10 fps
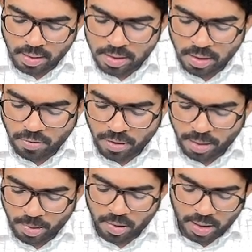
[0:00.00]
also to
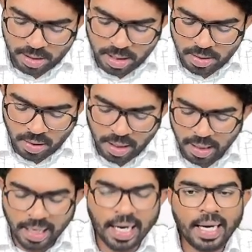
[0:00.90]
pharmacology. So
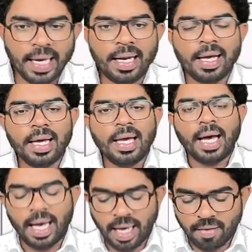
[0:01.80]
in a day,
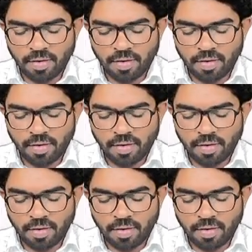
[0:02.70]
I have the